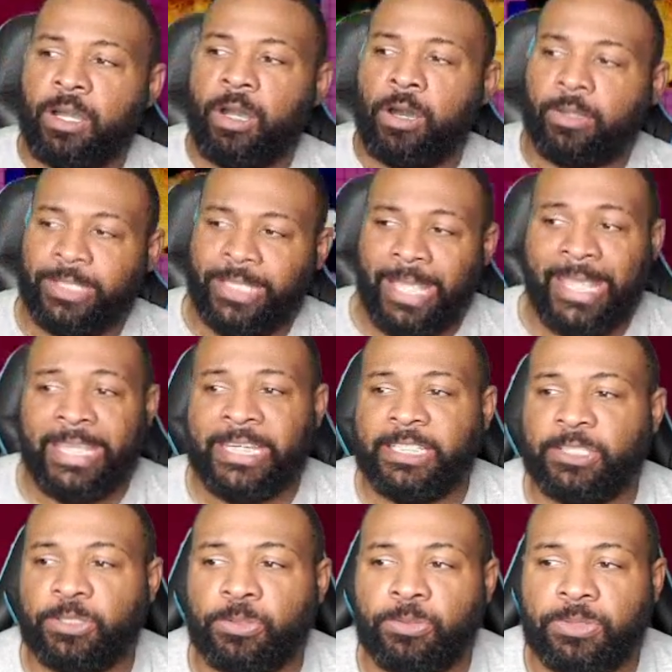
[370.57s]
all the
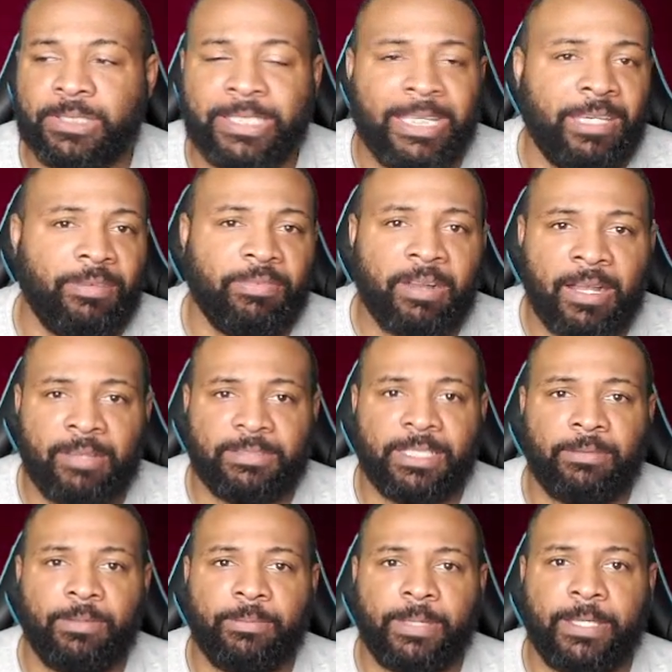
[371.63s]
82s and 85s
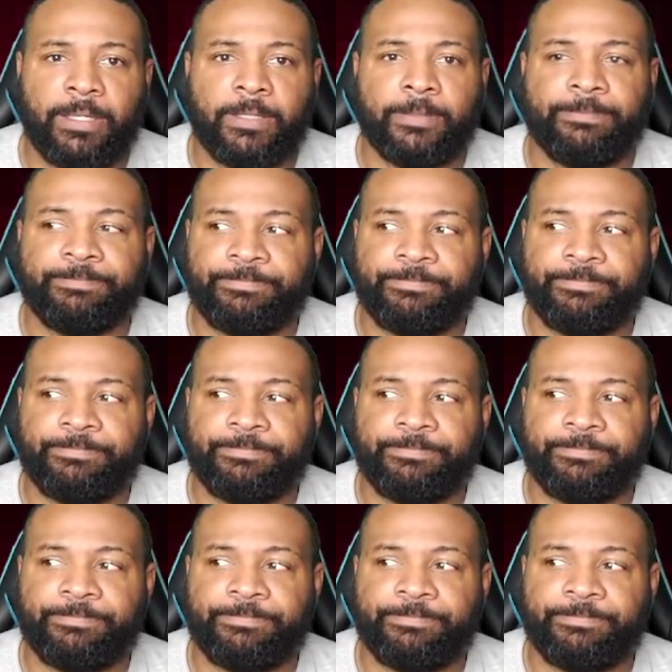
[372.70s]
that we make.